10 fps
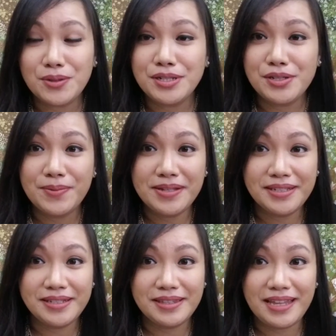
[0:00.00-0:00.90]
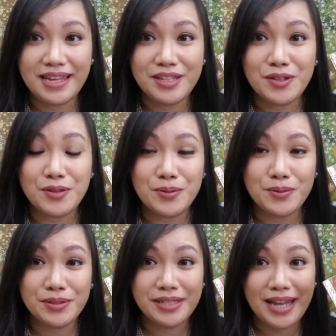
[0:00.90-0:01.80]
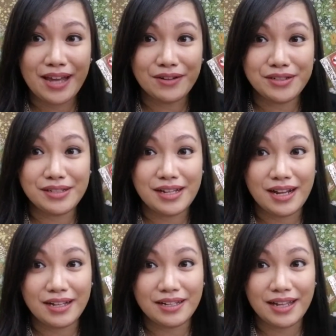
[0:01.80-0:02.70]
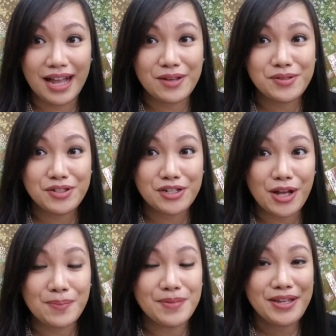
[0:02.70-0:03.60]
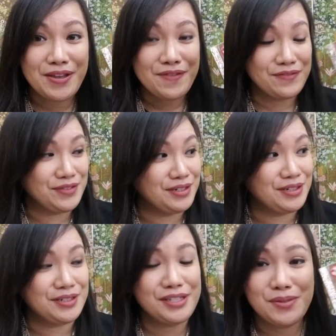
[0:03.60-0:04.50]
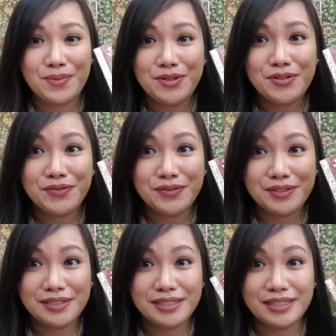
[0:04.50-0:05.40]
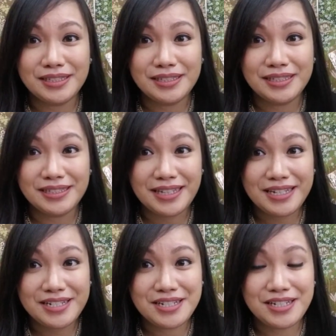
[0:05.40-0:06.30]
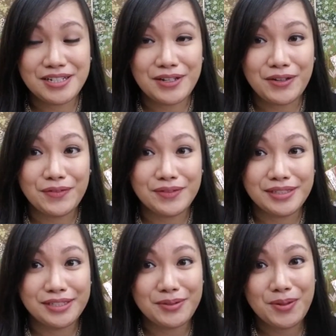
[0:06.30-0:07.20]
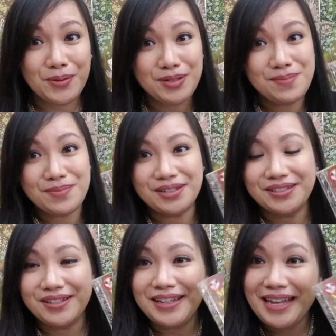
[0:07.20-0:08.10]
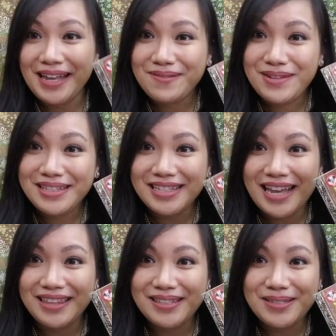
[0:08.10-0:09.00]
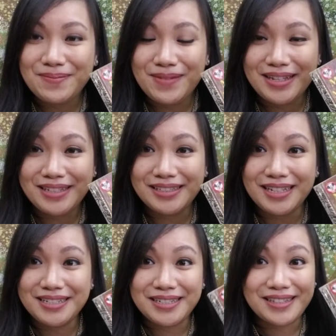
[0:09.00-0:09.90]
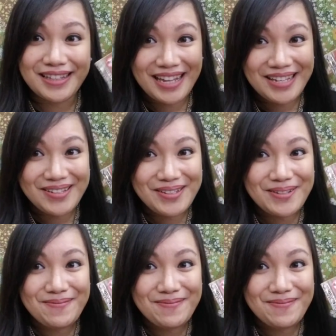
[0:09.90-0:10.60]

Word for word: I just wanted to thank the Old Carriage House Shop for these wonderful collection of little golden books. So I can't wait to add this to my collection. Thank you so